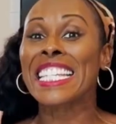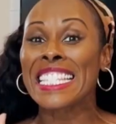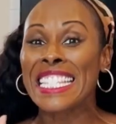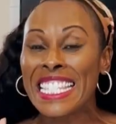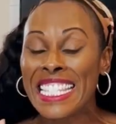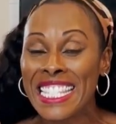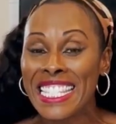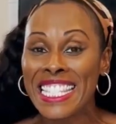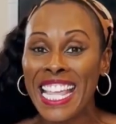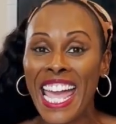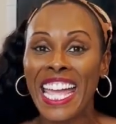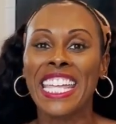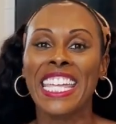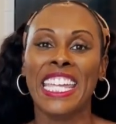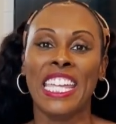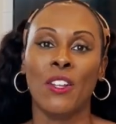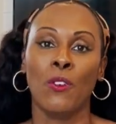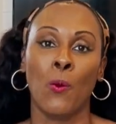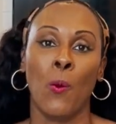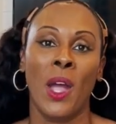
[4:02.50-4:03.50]
The
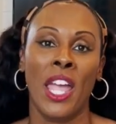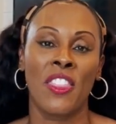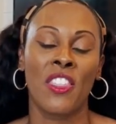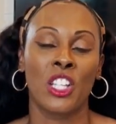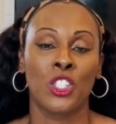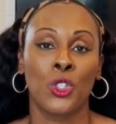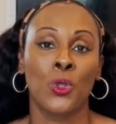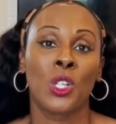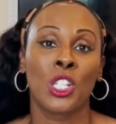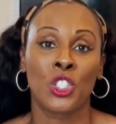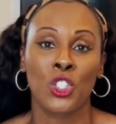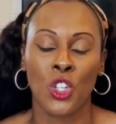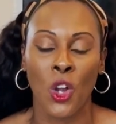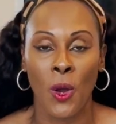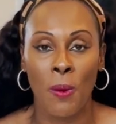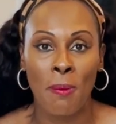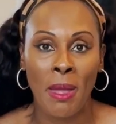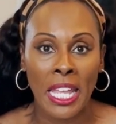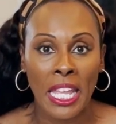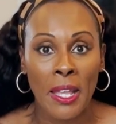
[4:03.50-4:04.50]
second way that you can
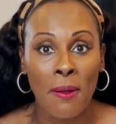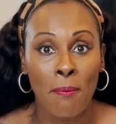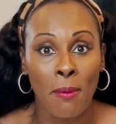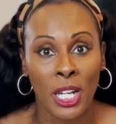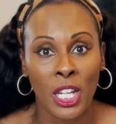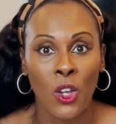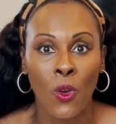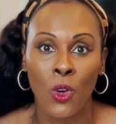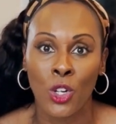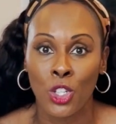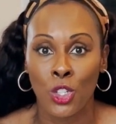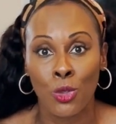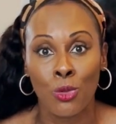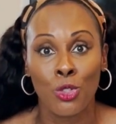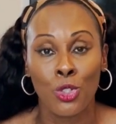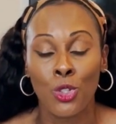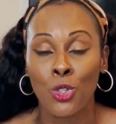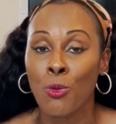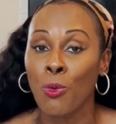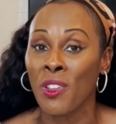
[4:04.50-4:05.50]
start making money on
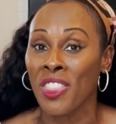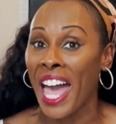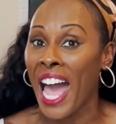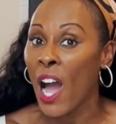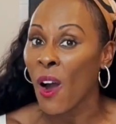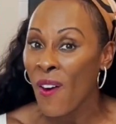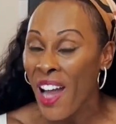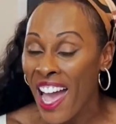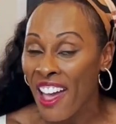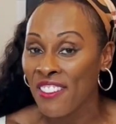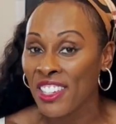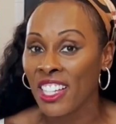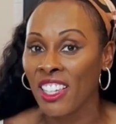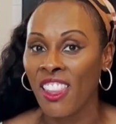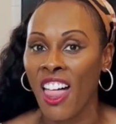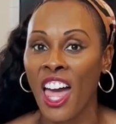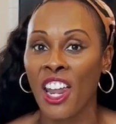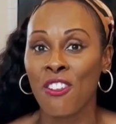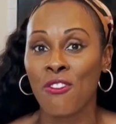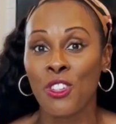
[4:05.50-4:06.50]
YouTube without having a
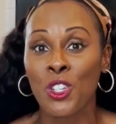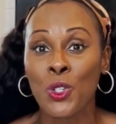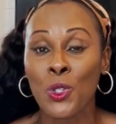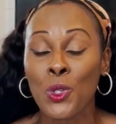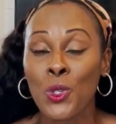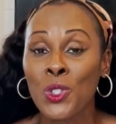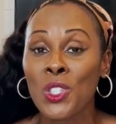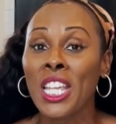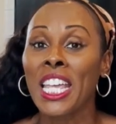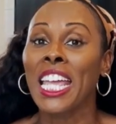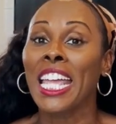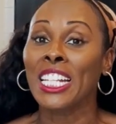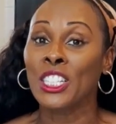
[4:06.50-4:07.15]
lot of views,